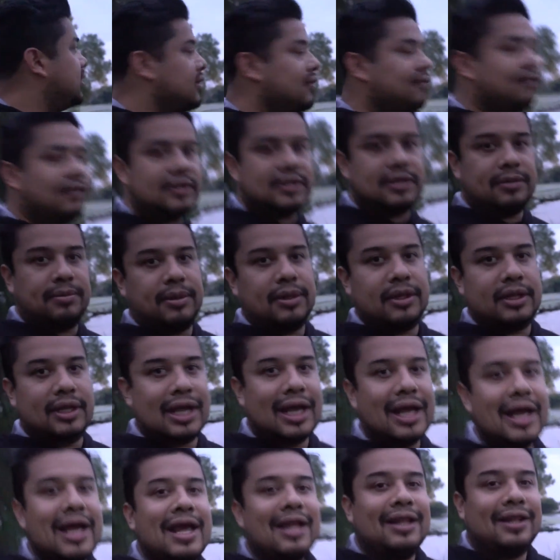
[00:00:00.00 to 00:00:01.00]
the
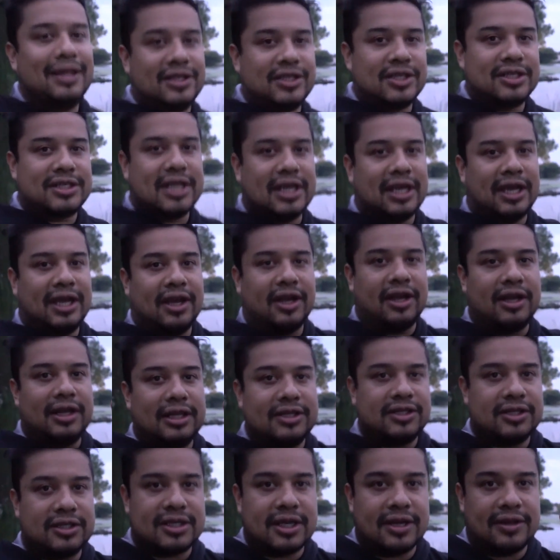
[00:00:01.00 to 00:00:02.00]
visibility, let's just say here,
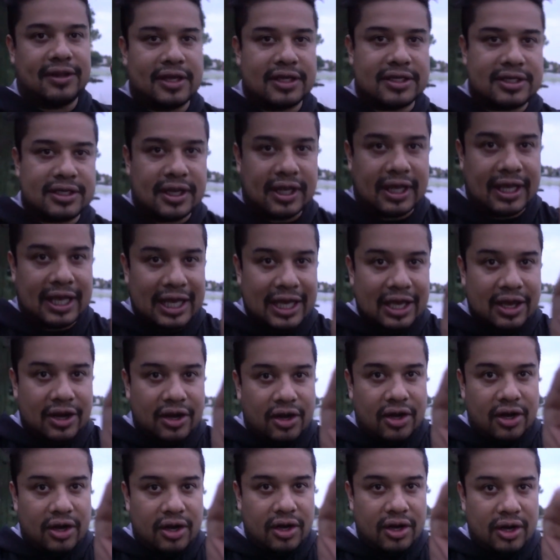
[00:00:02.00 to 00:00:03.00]
let's just say this.
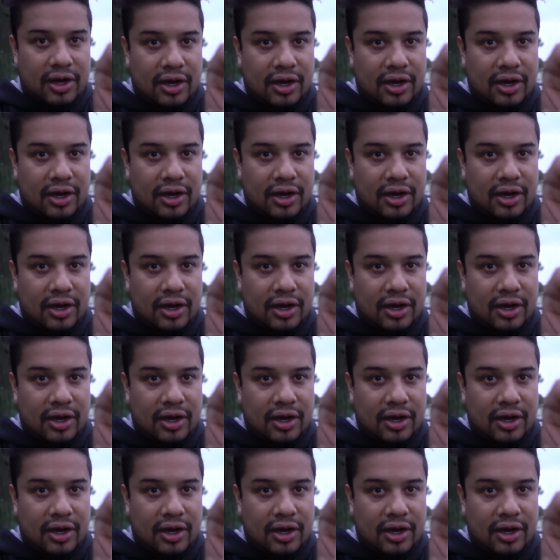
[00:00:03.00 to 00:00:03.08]
Here,